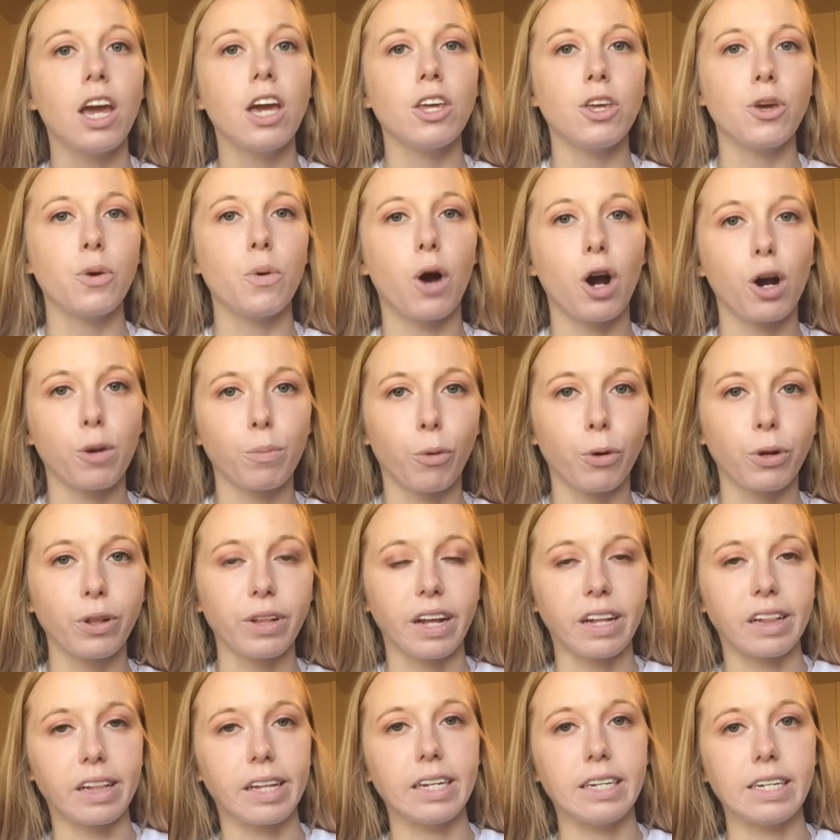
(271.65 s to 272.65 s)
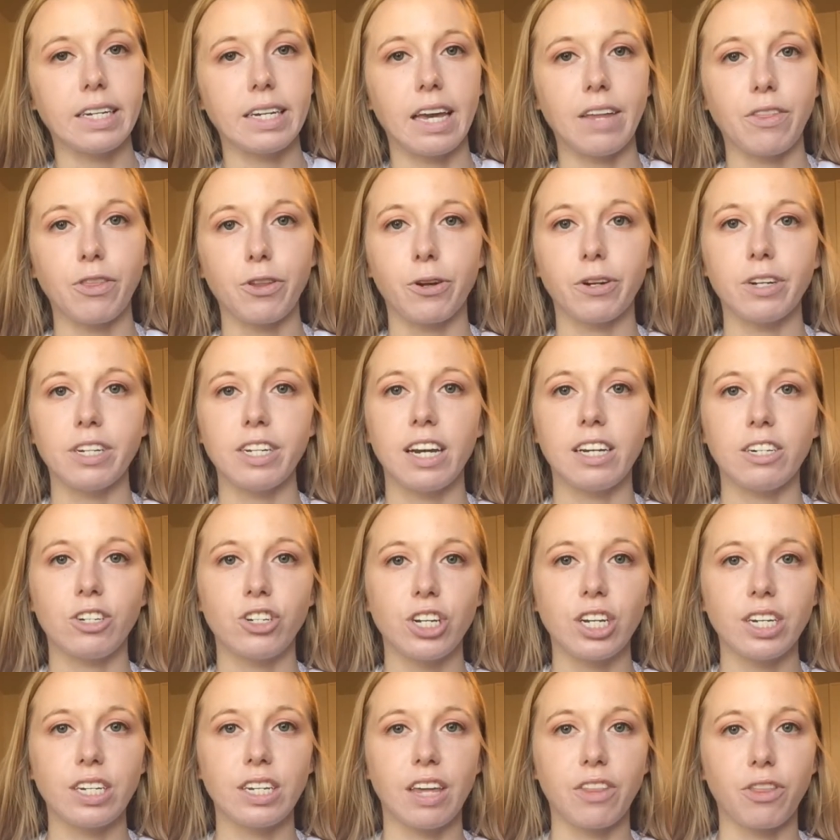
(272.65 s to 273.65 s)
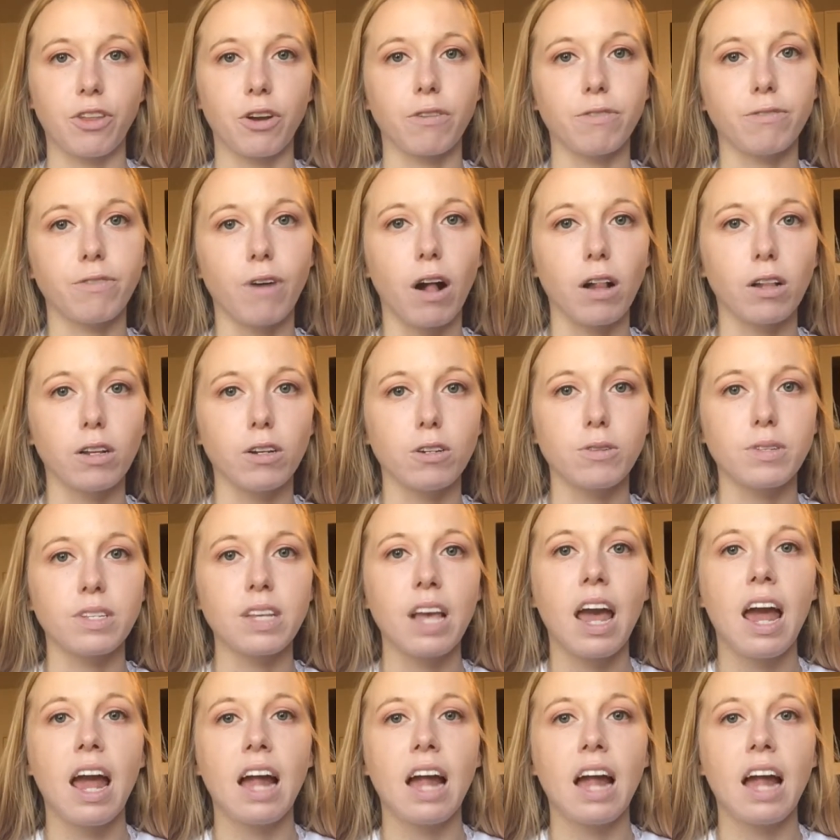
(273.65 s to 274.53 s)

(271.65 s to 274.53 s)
you are more likely to get their attention, get their follows,